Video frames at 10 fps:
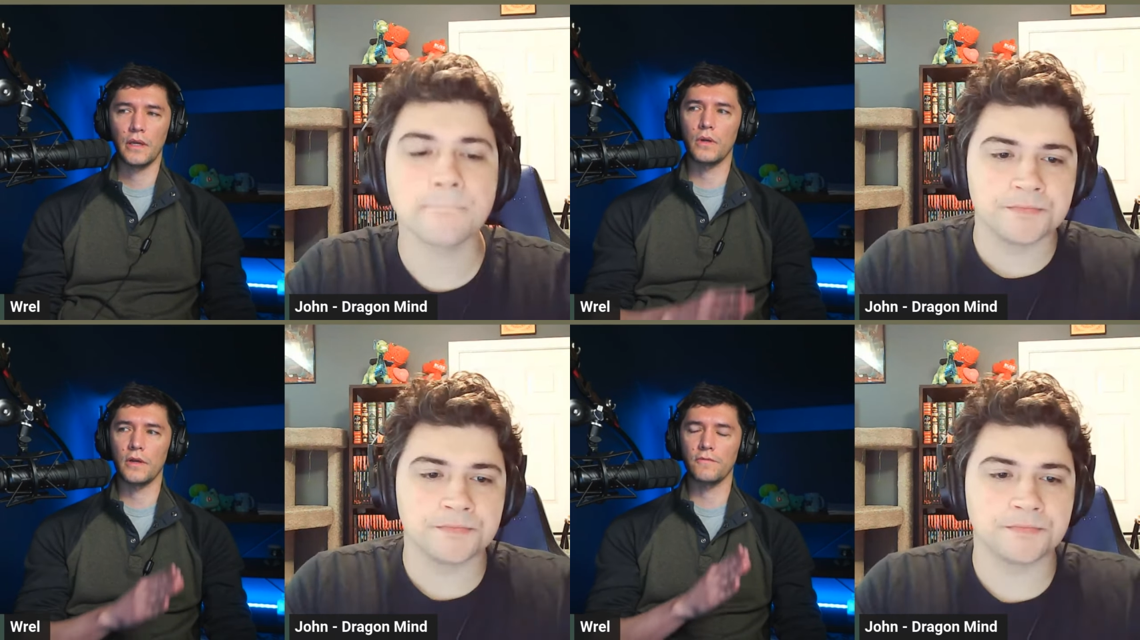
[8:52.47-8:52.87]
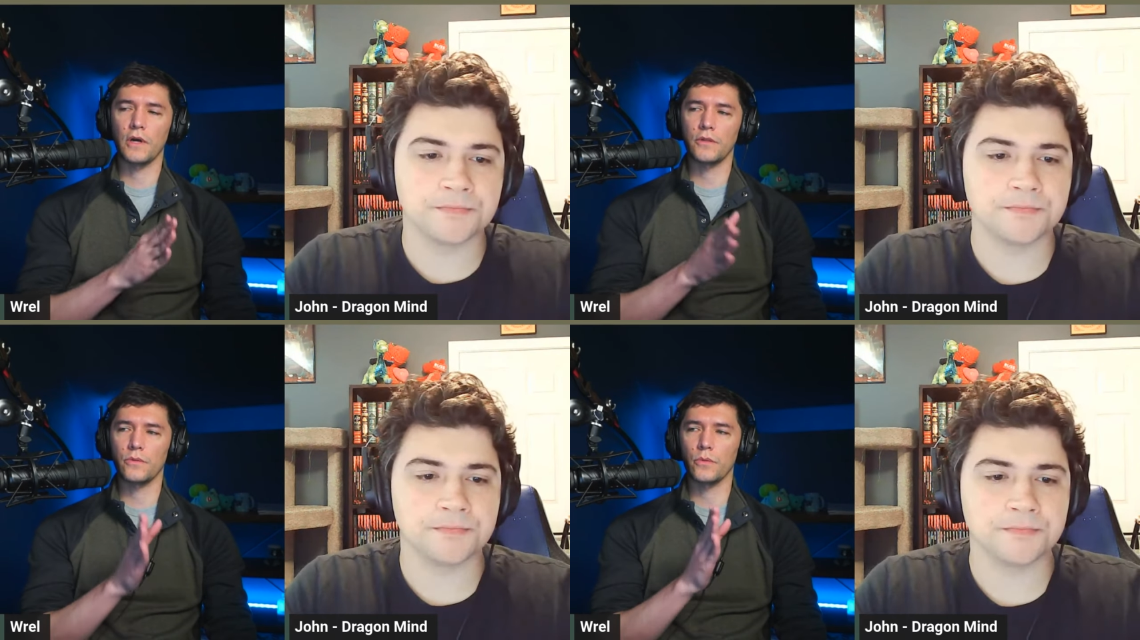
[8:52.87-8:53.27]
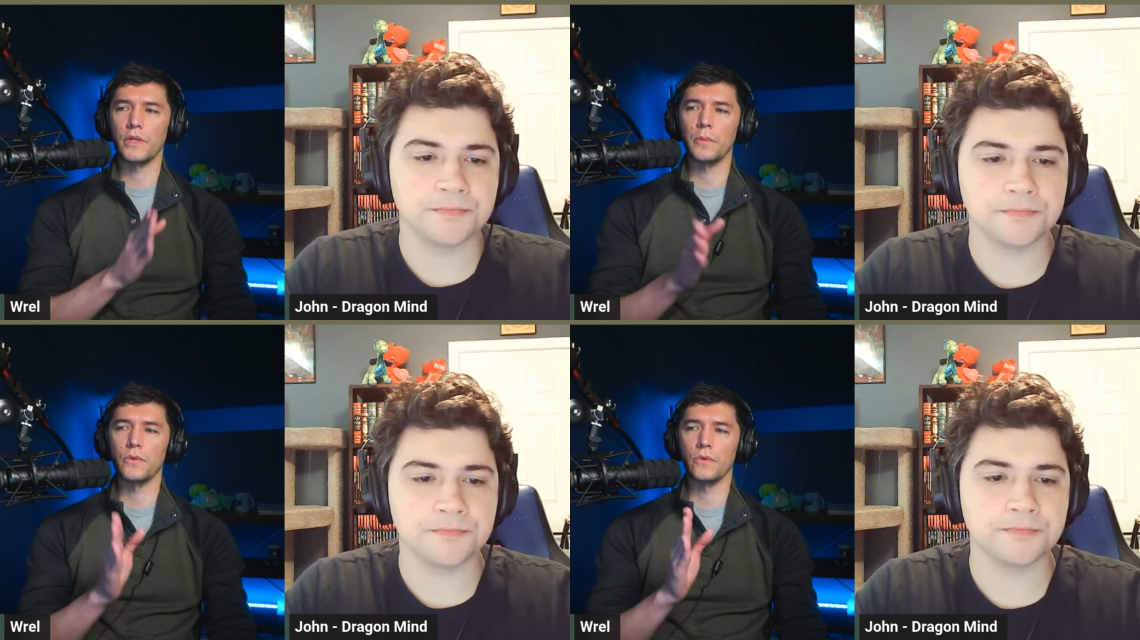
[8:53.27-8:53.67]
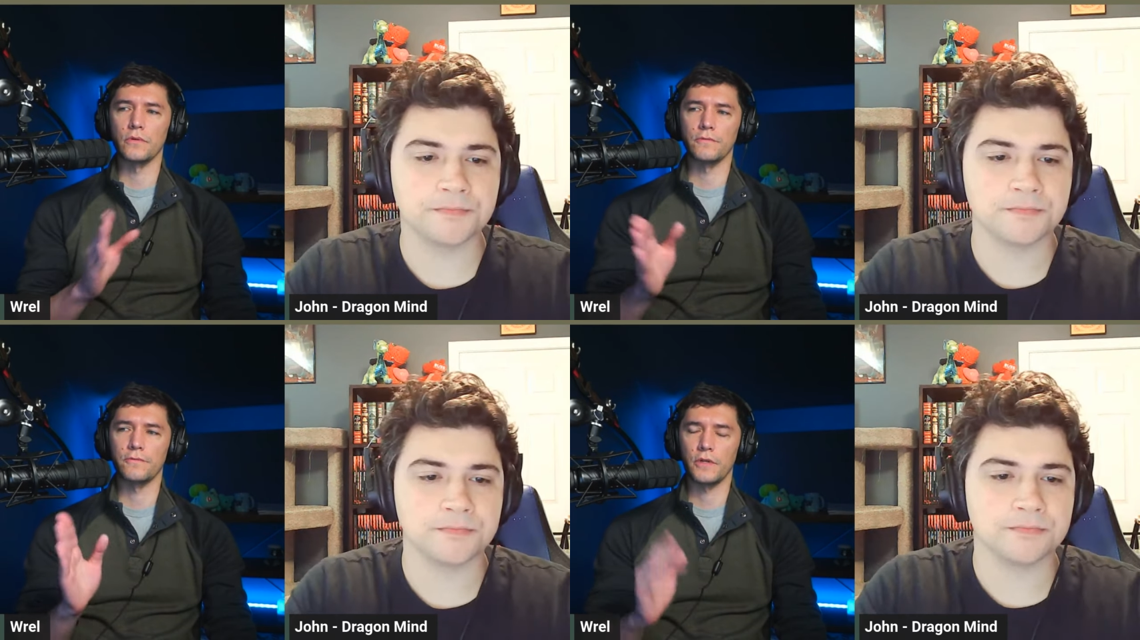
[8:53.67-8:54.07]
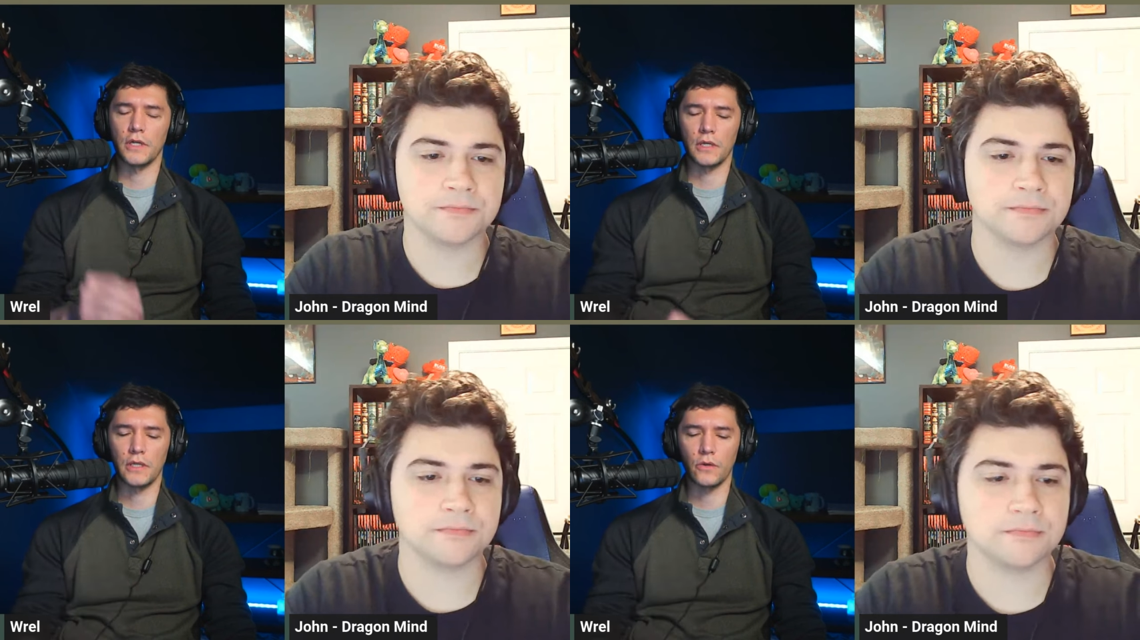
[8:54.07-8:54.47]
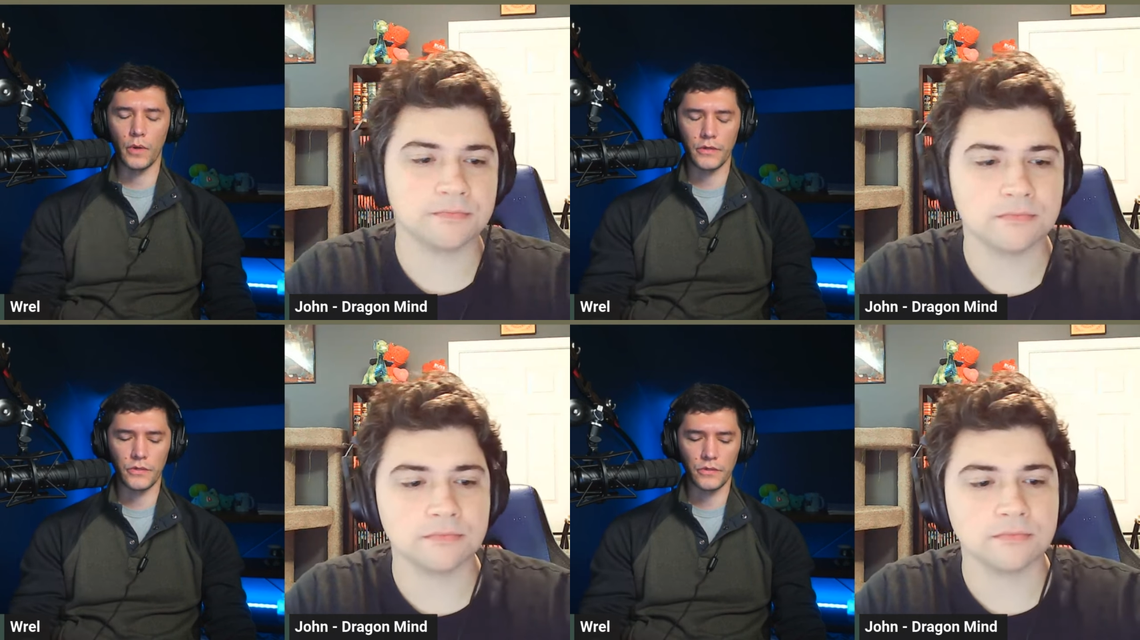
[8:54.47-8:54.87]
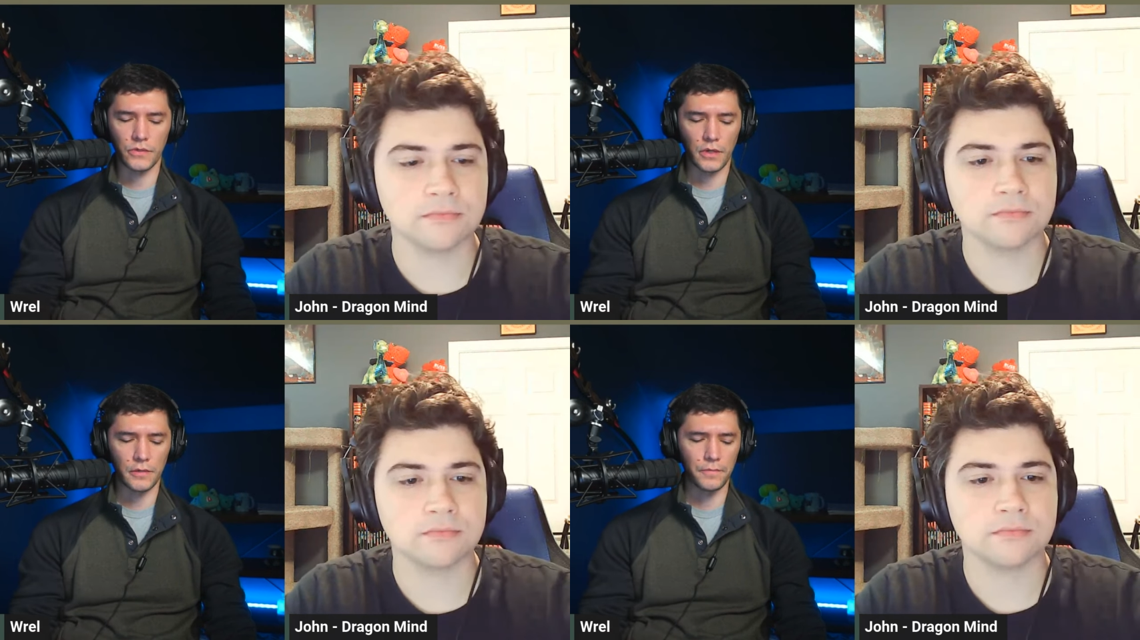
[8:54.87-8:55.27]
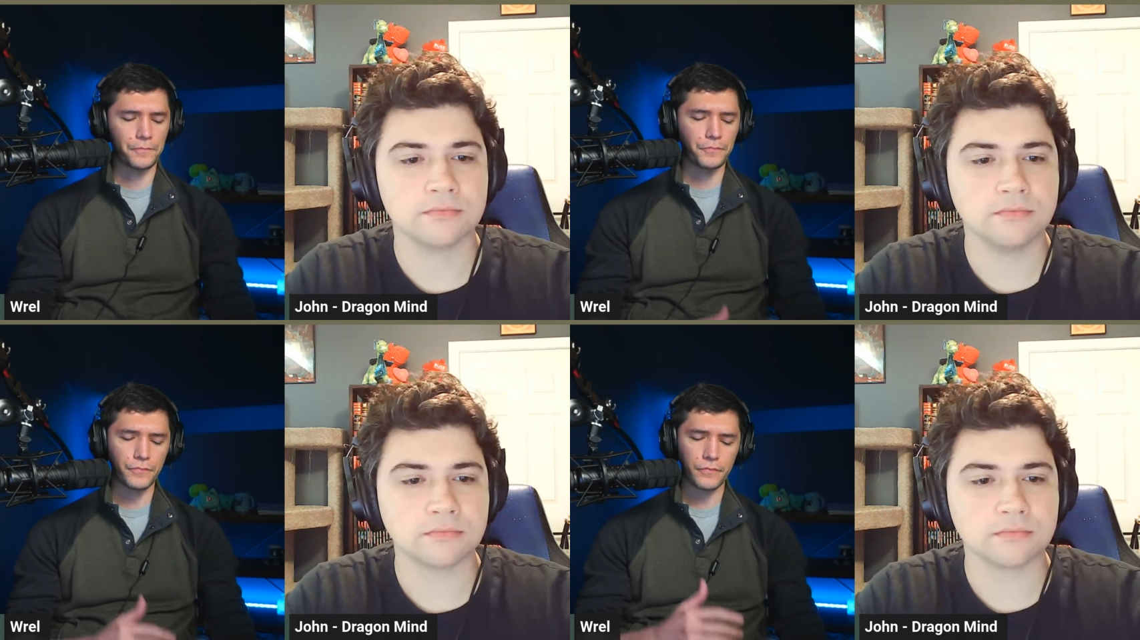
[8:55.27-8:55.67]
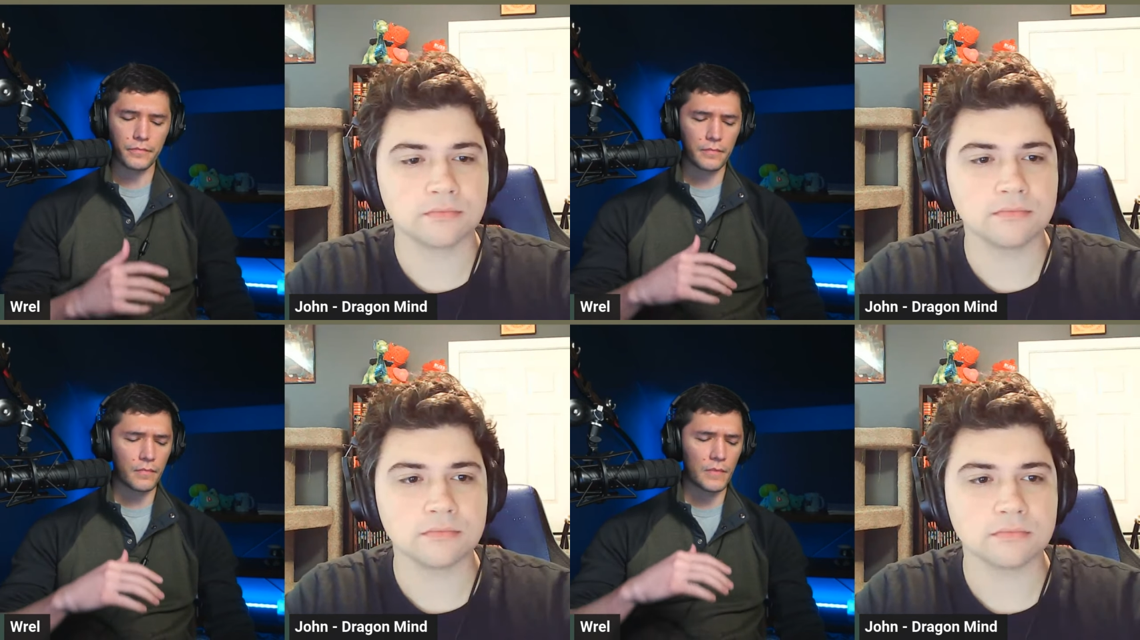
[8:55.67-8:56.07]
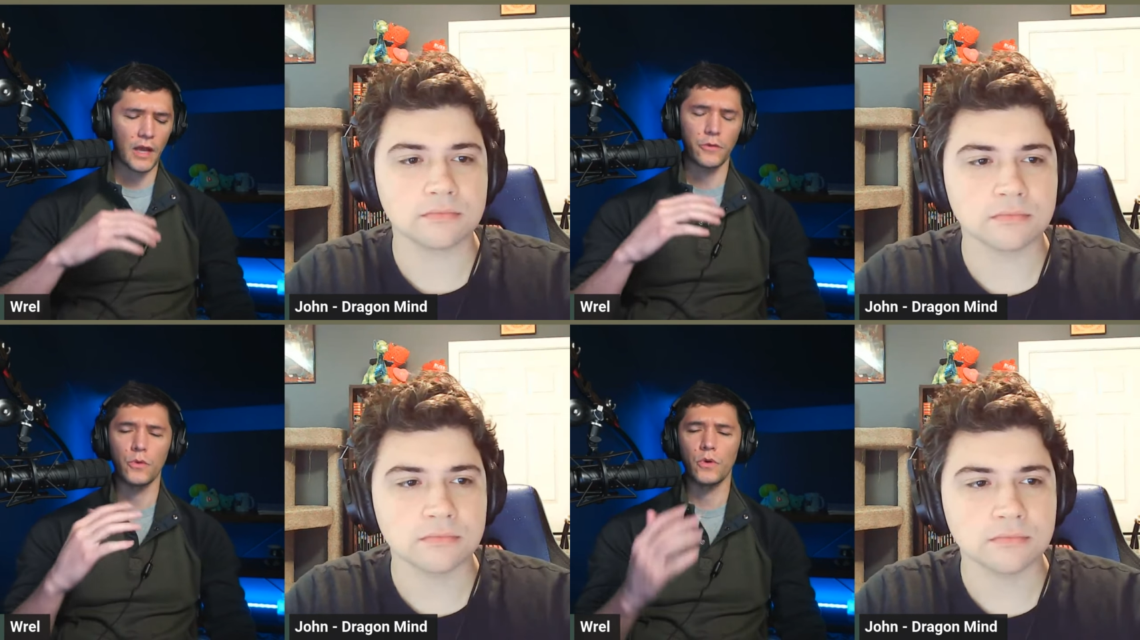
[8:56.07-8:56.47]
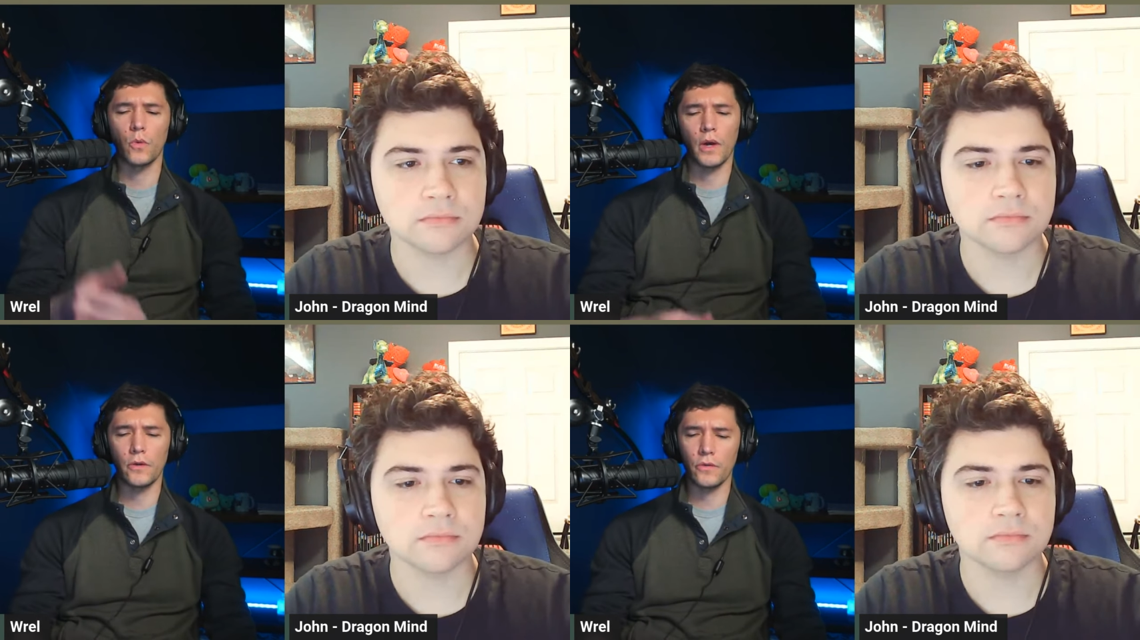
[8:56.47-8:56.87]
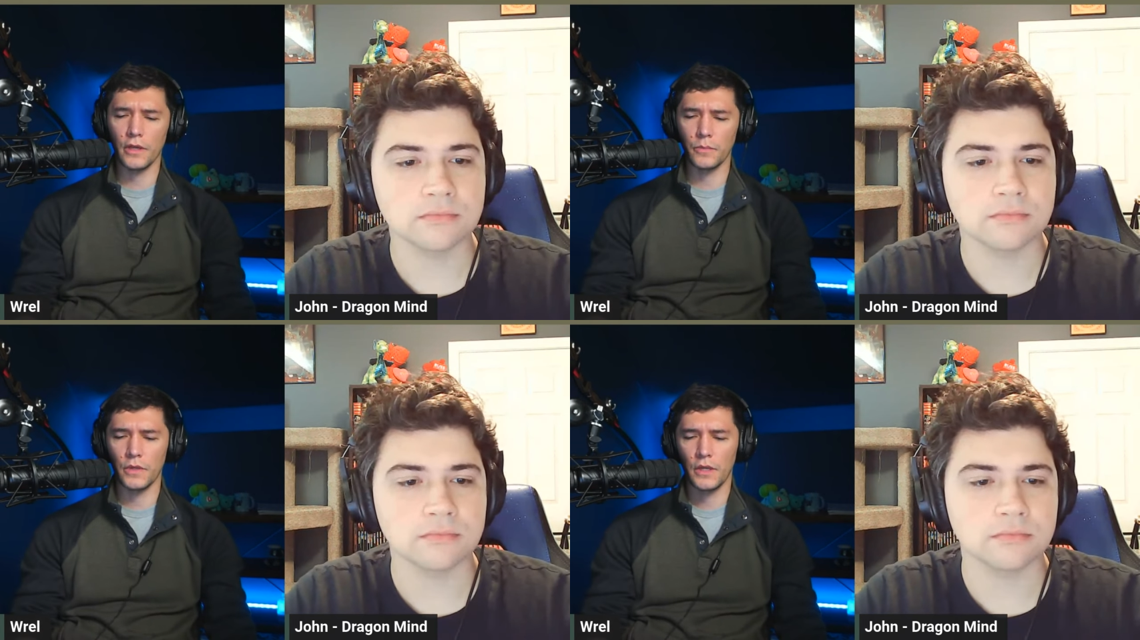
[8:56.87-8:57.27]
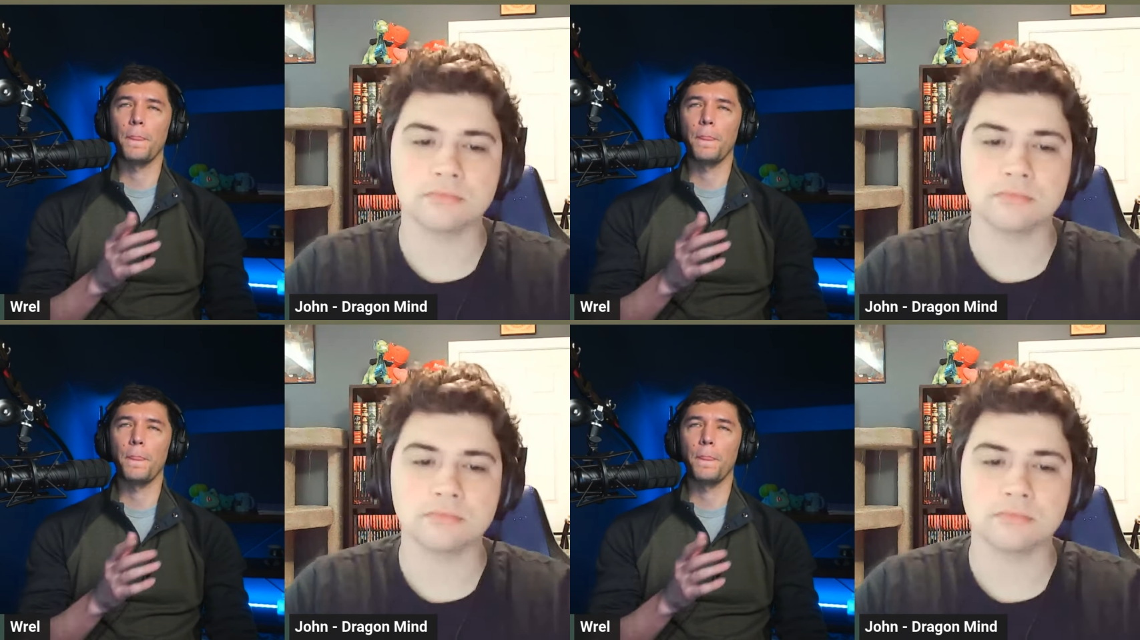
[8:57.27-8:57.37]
Speaker 1: I've gone through a number of uh, iterations on how you acquire them.